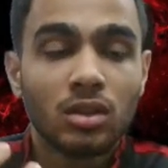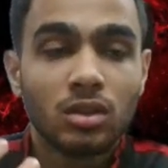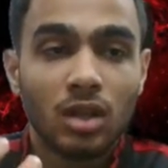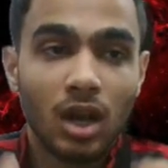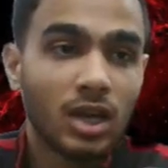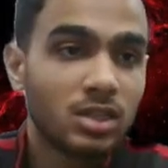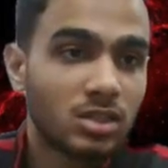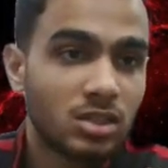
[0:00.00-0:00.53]
The
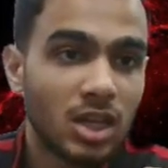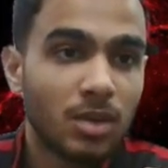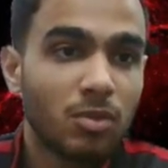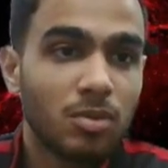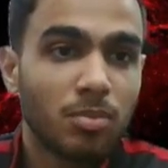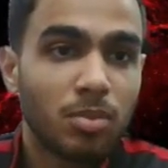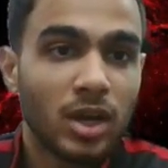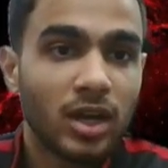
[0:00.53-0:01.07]
last time
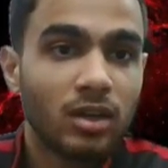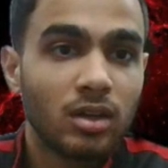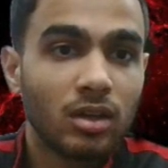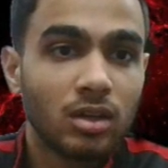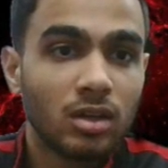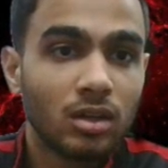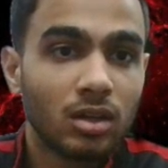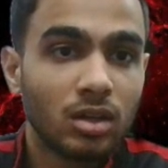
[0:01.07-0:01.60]
we played
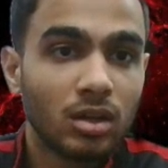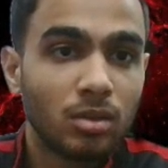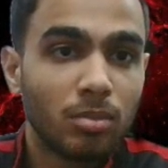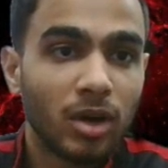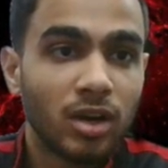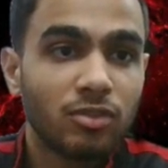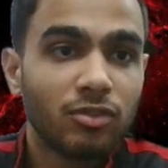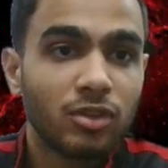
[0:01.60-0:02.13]

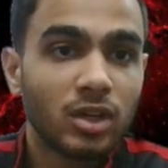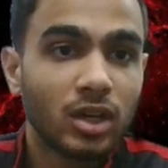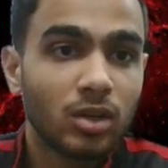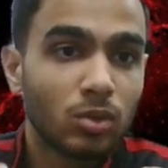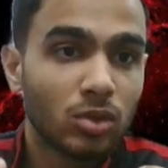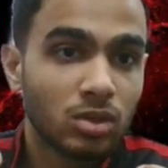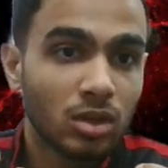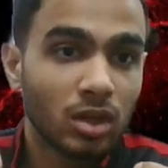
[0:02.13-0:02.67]

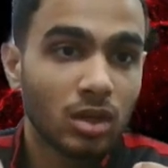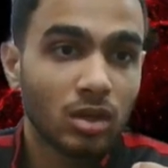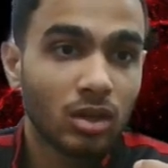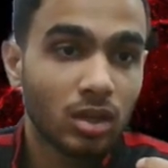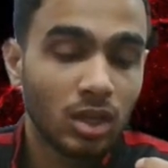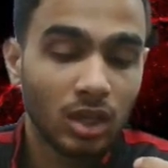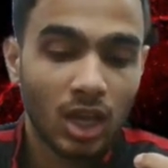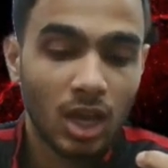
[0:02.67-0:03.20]
Brentford,
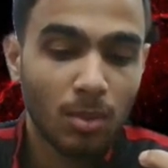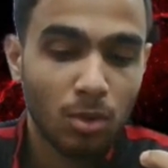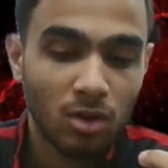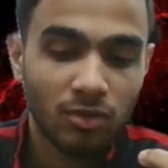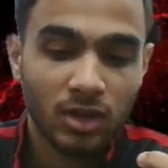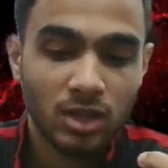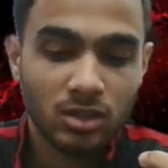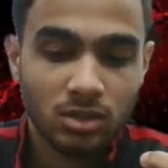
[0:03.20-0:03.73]
he came
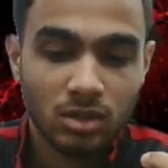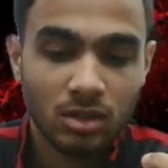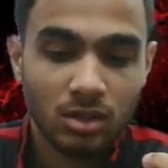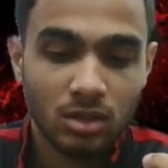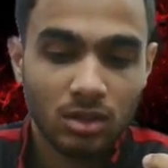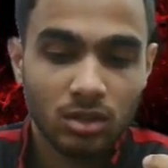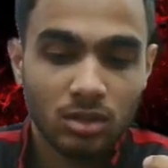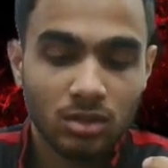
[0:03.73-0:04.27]
off as
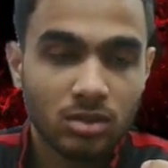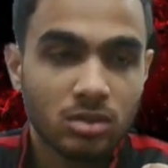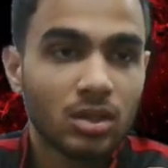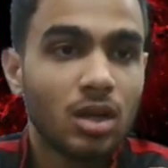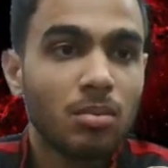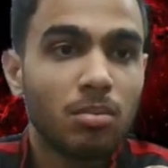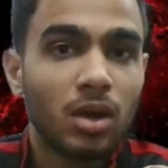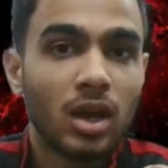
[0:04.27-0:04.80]
a
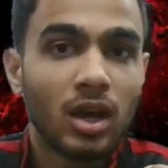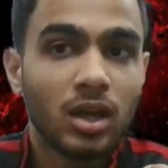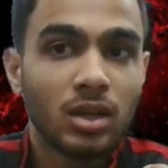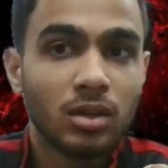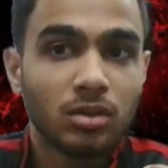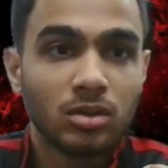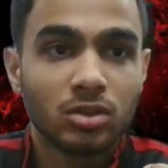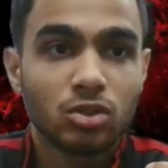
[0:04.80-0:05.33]
sub
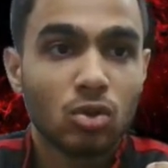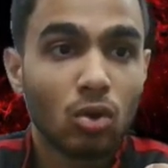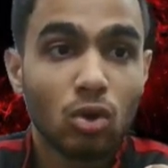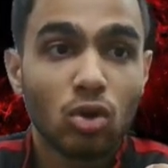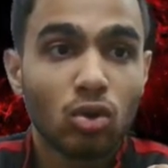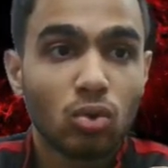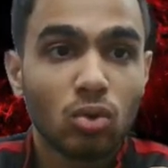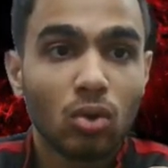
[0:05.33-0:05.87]
and
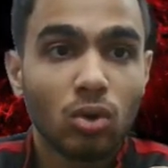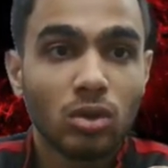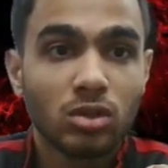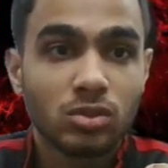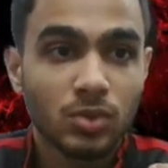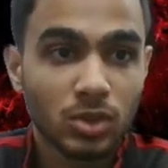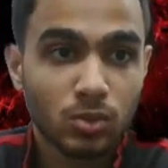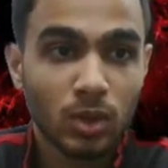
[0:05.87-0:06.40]
scored 2
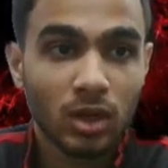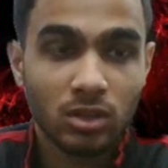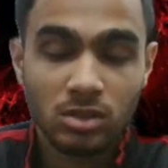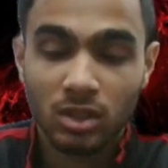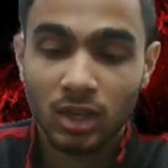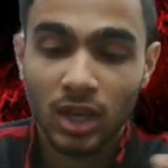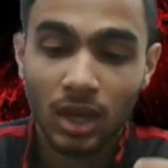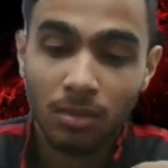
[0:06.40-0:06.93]
goals, which won us
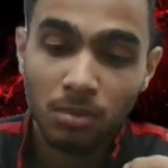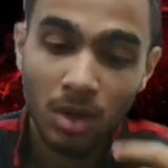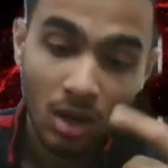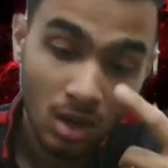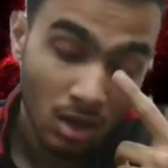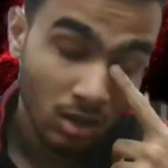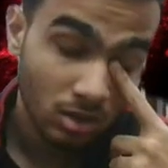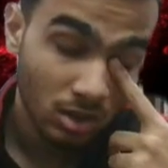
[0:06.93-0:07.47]
the game.
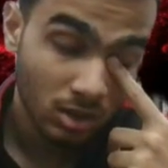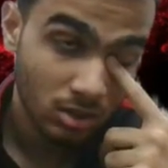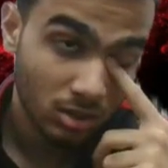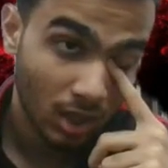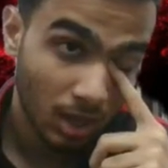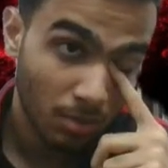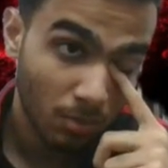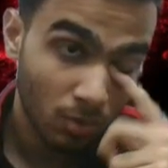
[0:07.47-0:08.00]
This
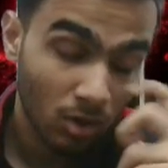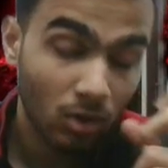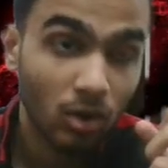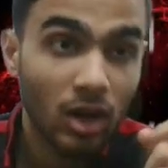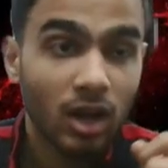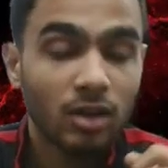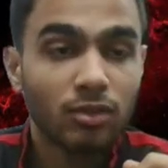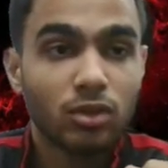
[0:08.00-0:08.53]
time we're
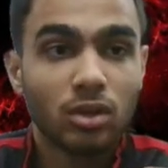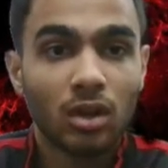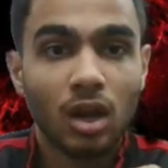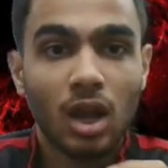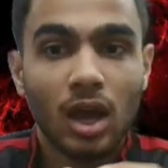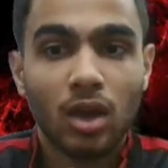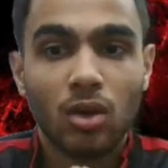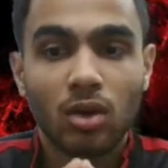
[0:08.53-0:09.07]
gonna have to
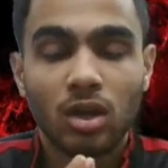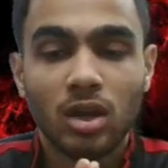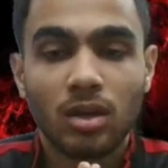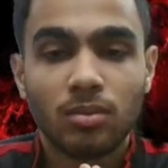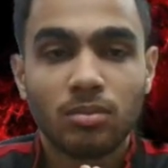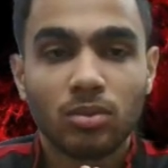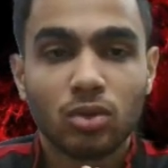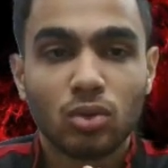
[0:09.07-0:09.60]
rely on
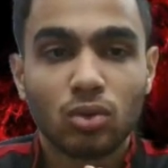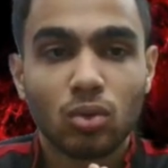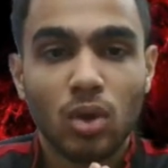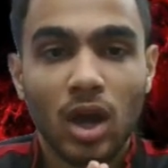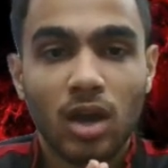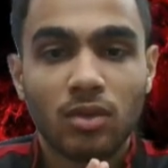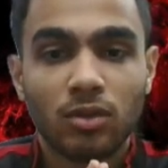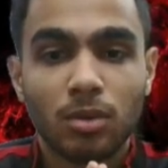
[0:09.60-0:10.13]
him to
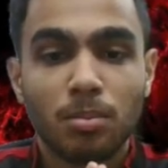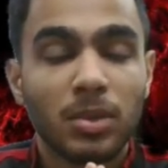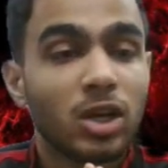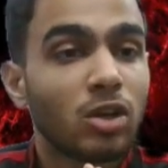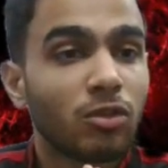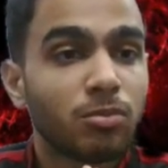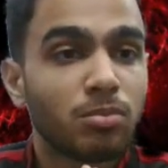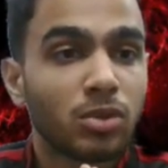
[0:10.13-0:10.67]
have a bit
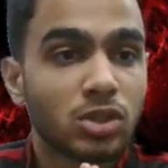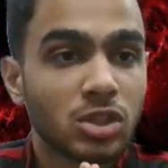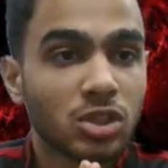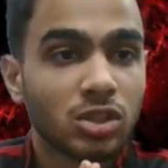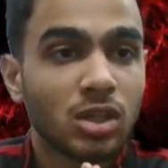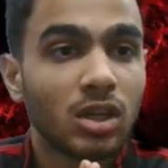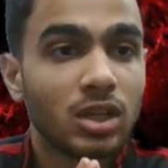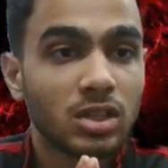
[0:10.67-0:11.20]
of
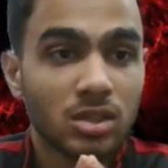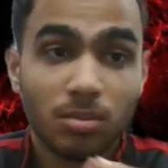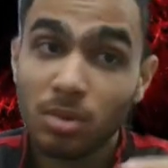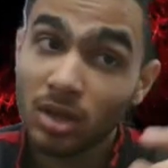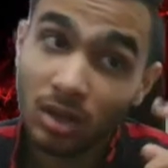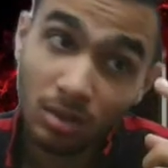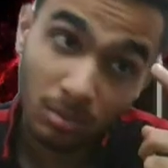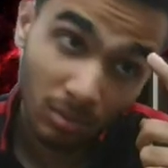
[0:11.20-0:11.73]
positional
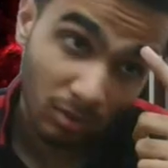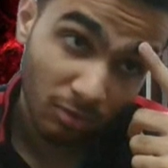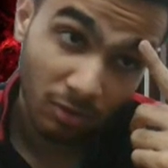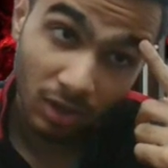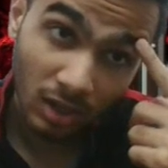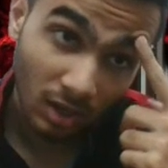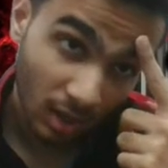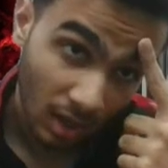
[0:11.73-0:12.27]
discipline in
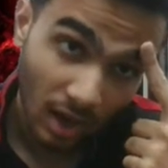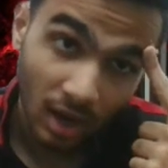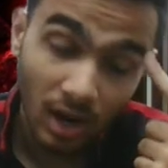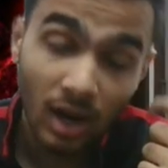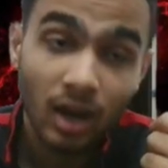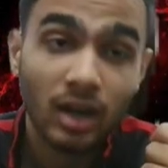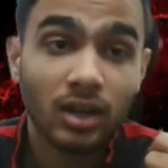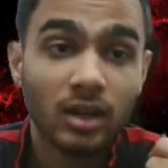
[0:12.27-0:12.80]
midfield
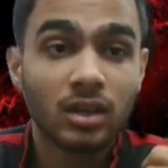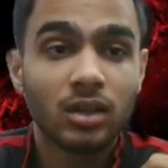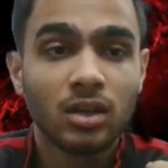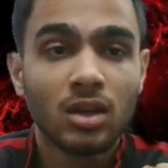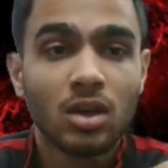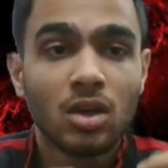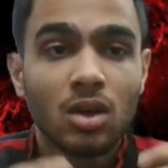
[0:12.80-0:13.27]
and